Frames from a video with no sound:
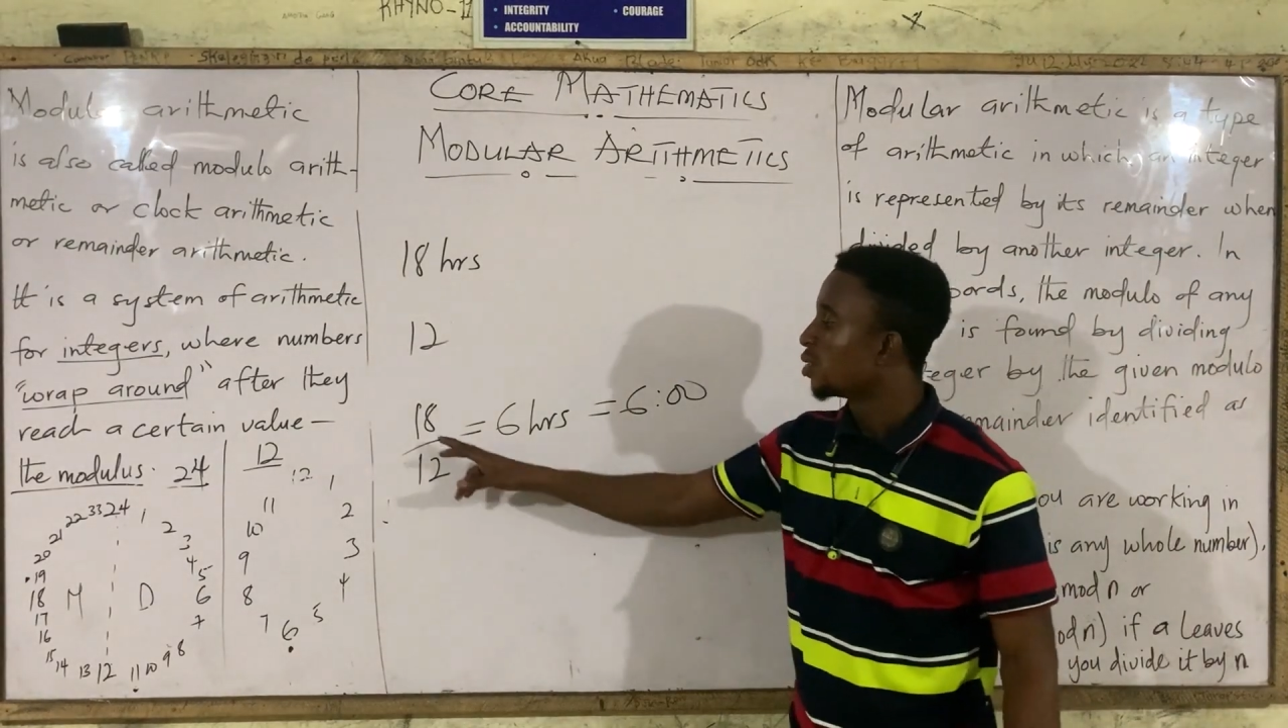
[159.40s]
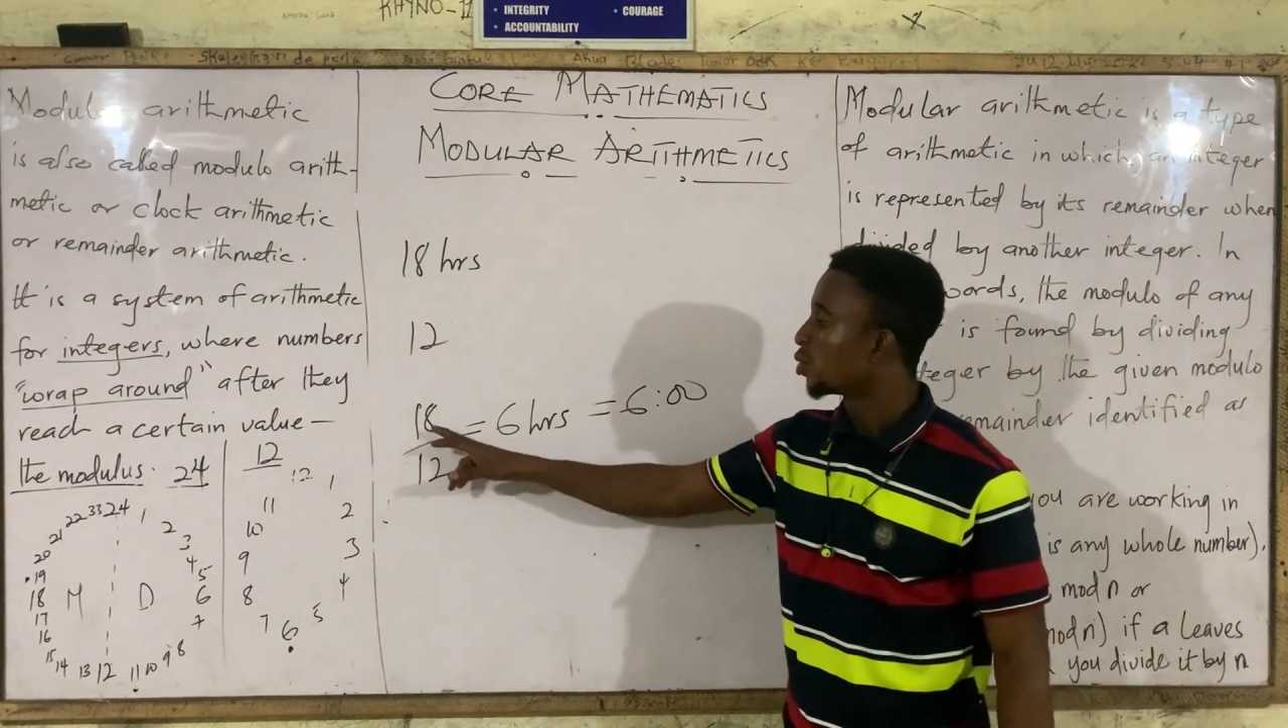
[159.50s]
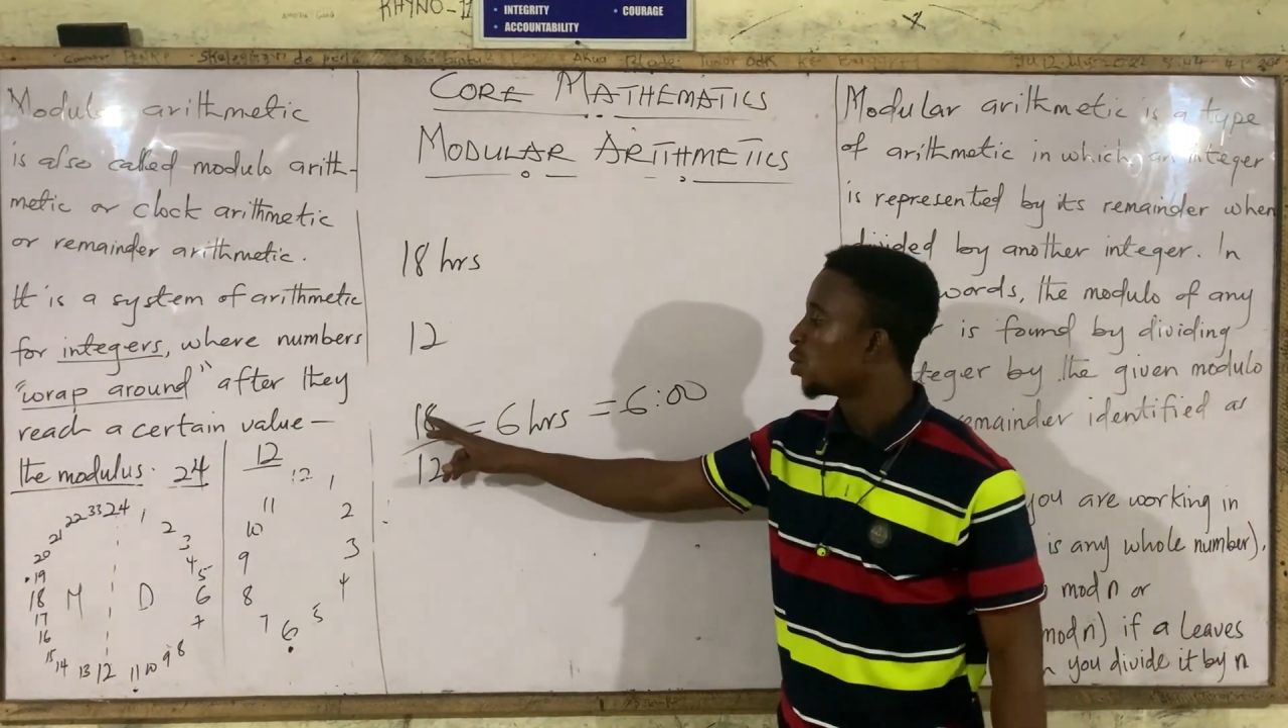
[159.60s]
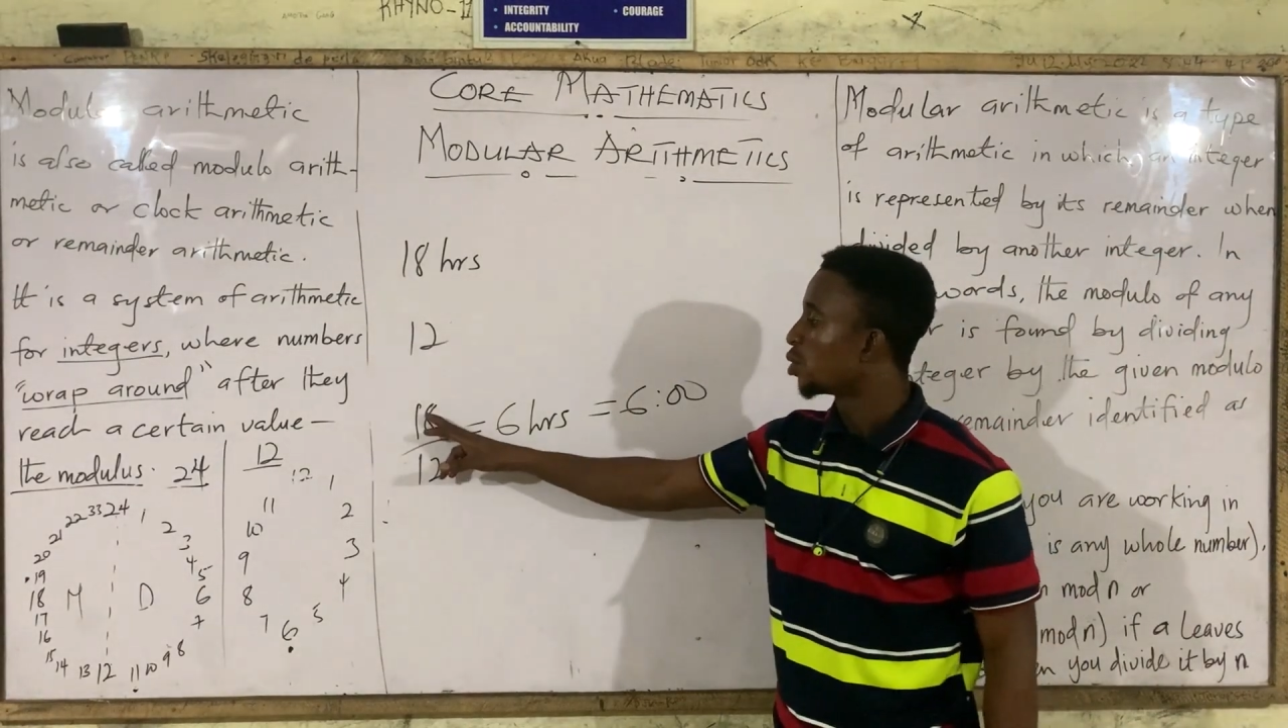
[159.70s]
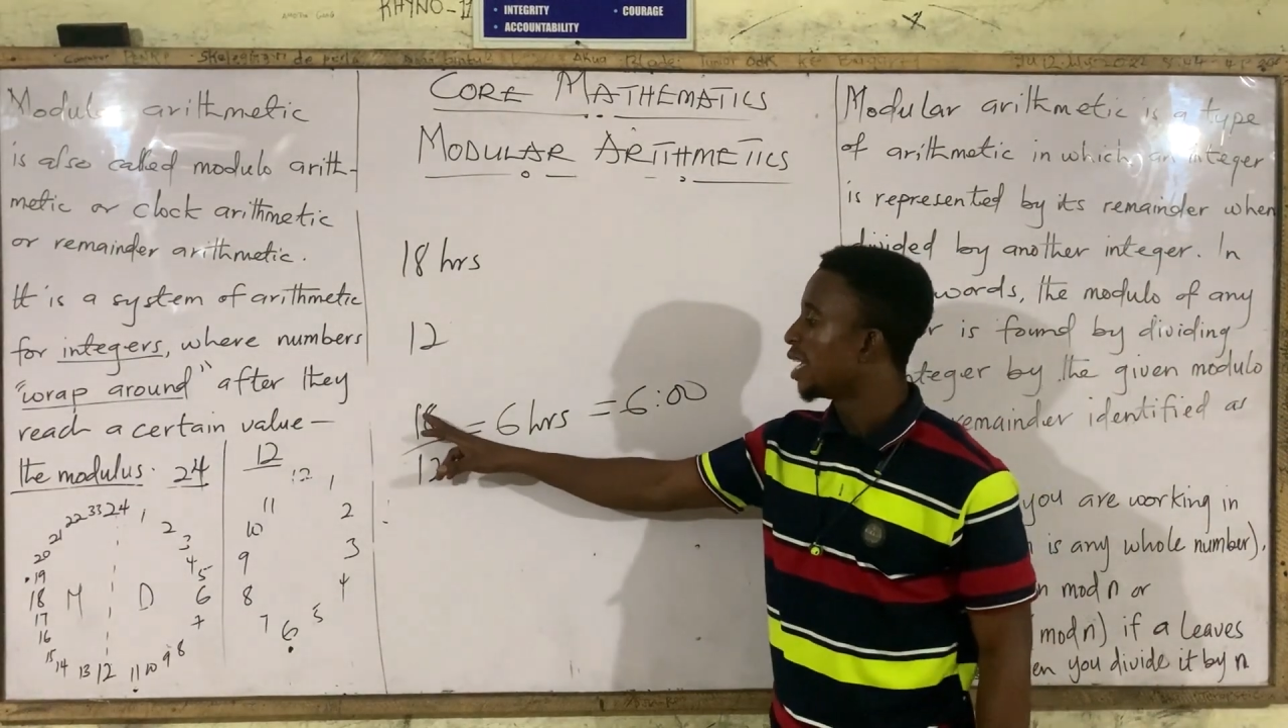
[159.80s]

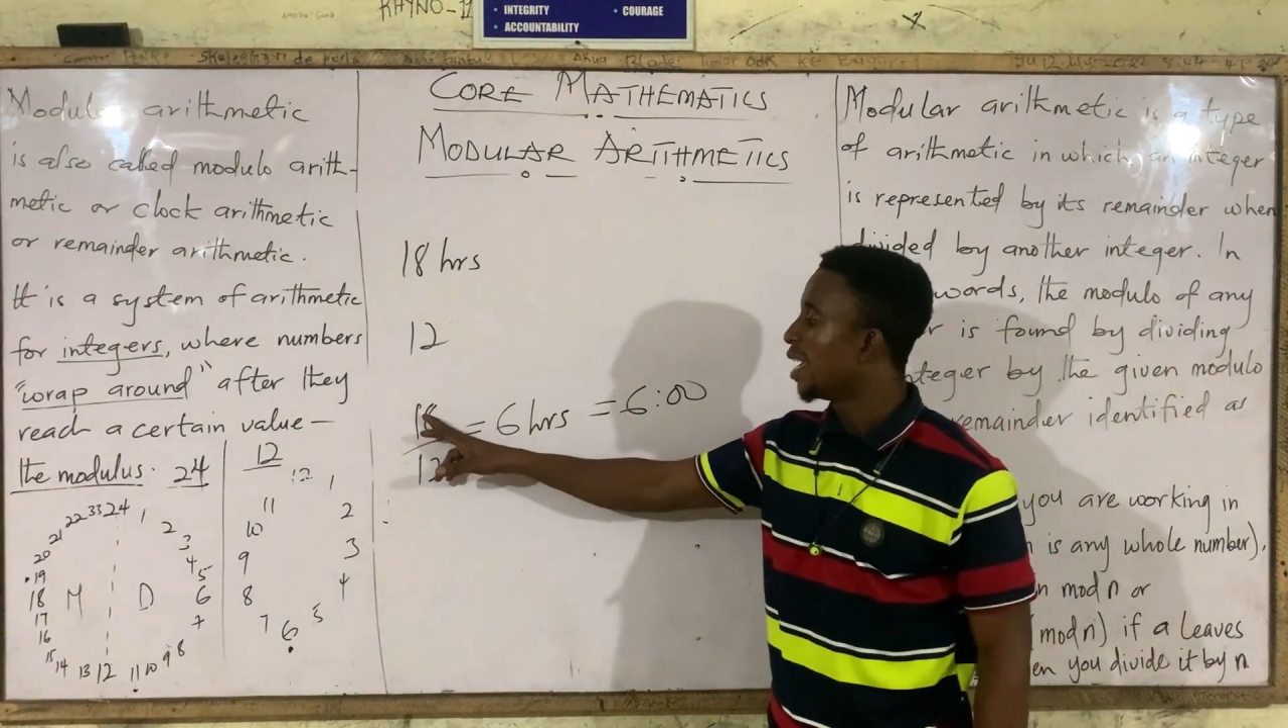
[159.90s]
So